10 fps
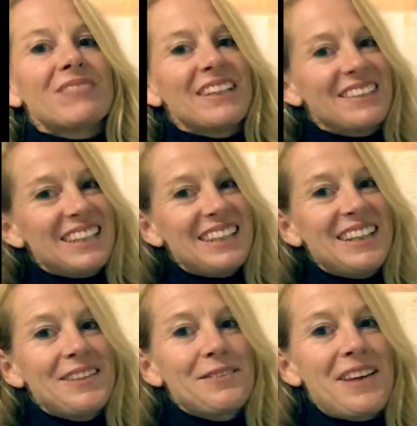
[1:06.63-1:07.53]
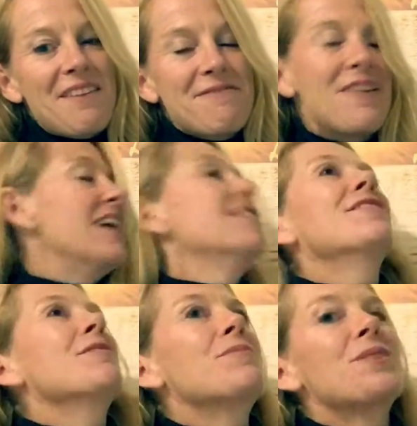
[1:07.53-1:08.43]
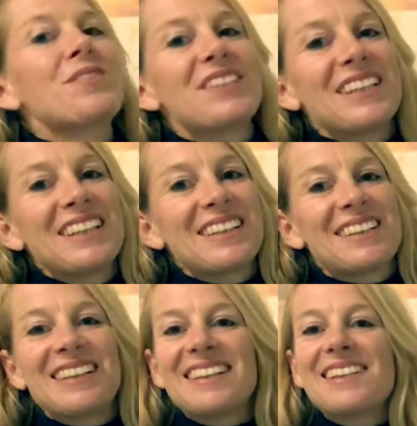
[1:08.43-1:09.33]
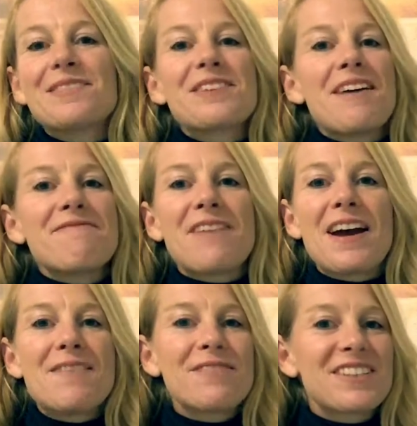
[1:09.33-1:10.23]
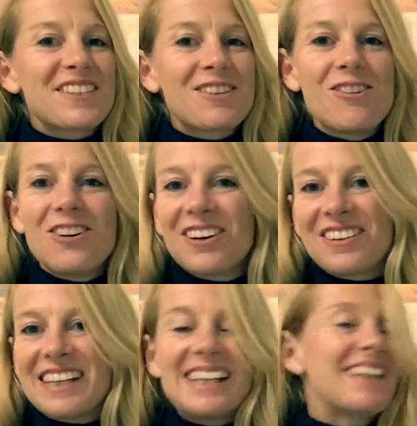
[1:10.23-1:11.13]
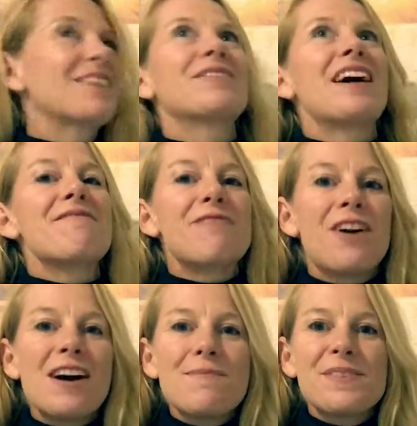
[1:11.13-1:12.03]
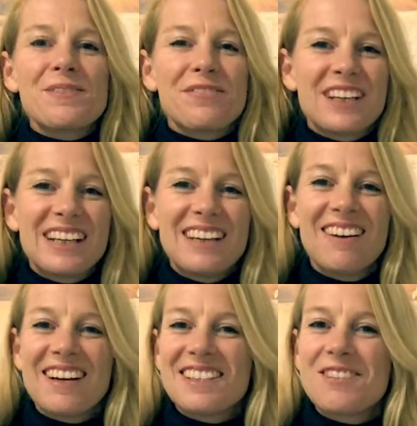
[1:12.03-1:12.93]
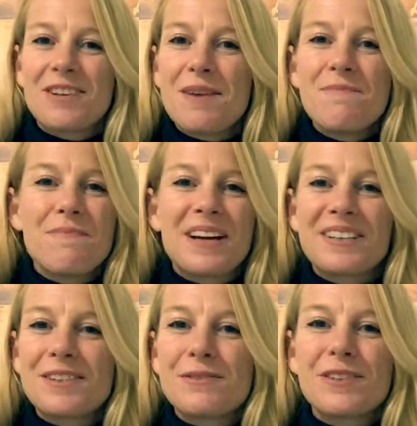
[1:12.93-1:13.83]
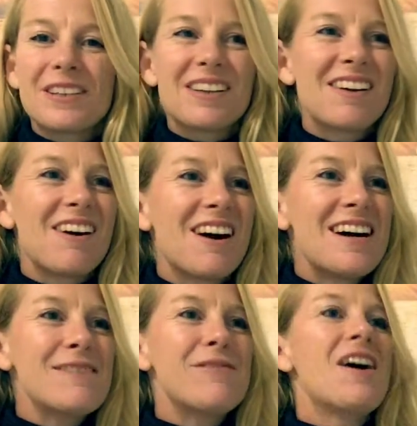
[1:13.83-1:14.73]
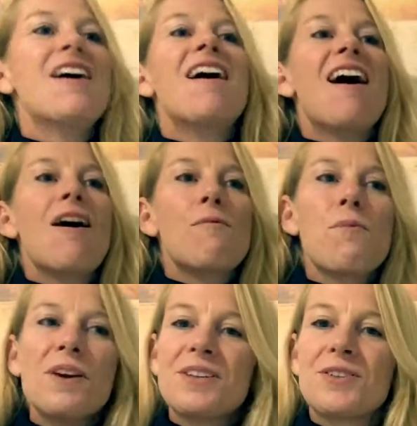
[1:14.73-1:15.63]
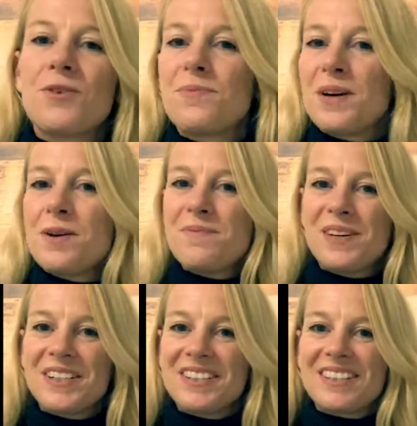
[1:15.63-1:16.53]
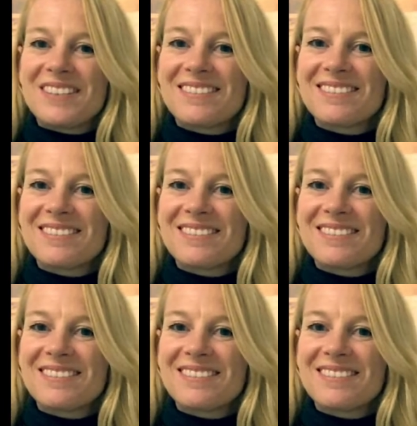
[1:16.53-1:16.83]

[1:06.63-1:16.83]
And thinking of that favourite music, thinking of that favourite song, thinking of that vibe that really lights you up and makes you feel alive, what is your purpose?